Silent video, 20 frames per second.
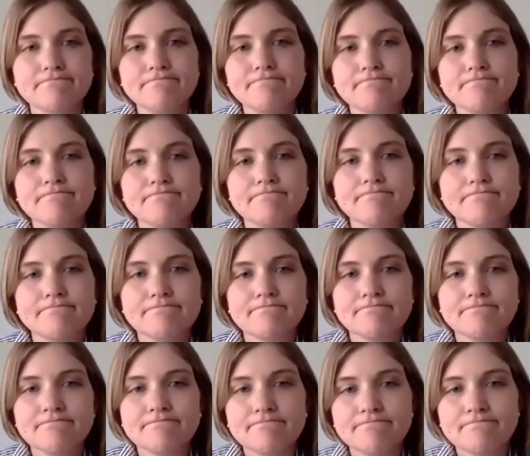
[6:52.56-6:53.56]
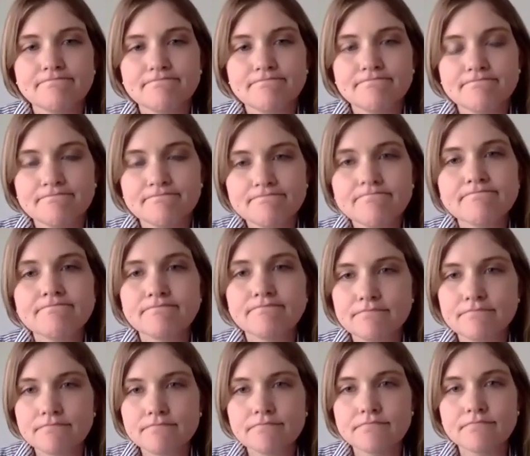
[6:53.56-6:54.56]

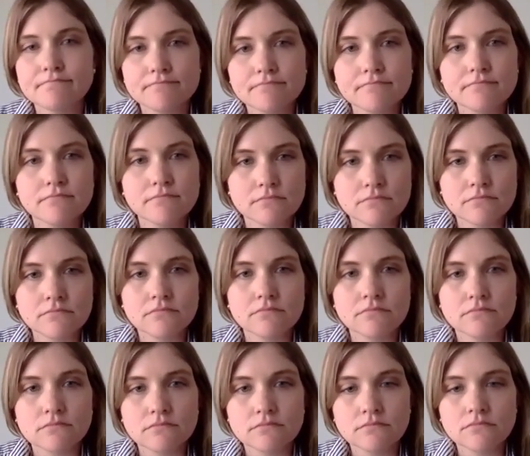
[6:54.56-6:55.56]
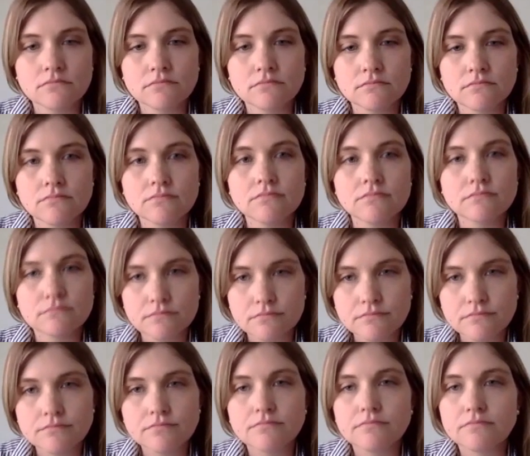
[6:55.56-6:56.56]

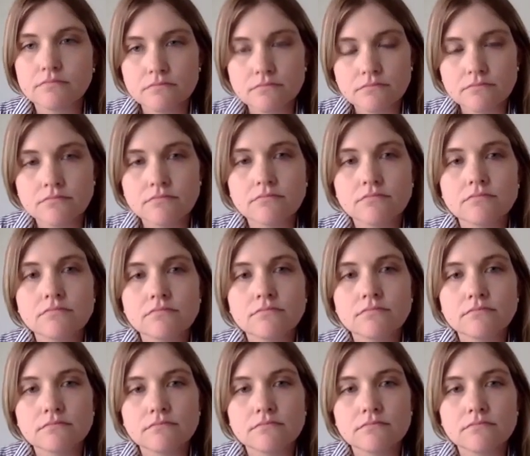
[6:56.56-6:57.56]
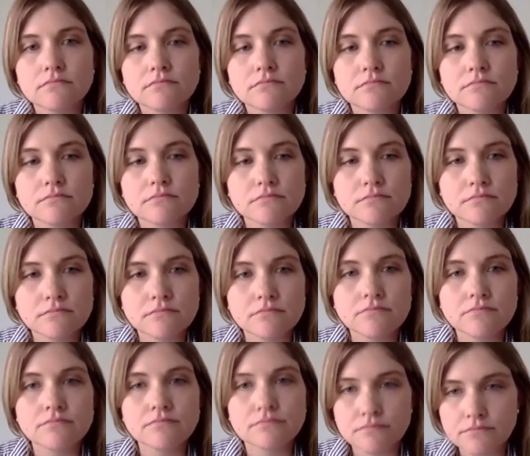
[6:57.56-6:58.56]

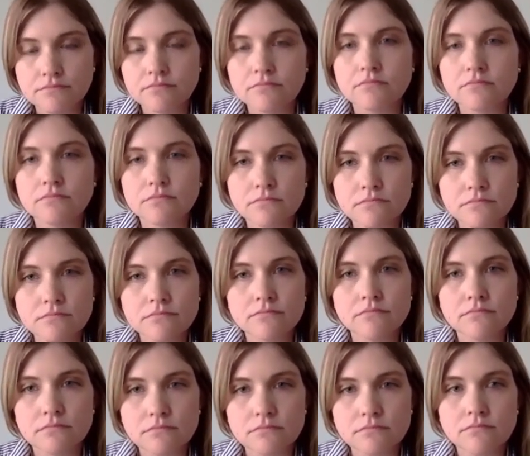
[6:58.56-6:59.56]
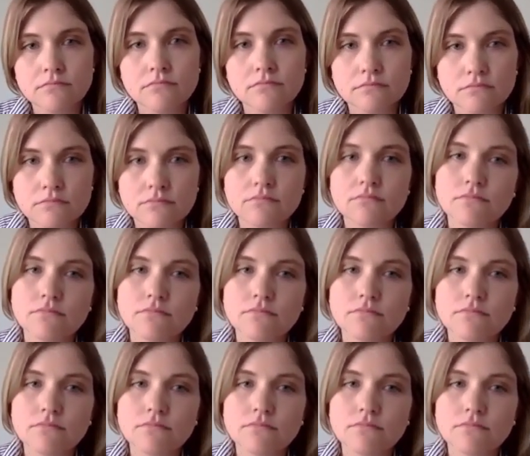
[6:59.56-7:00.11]
The person shown says nothing.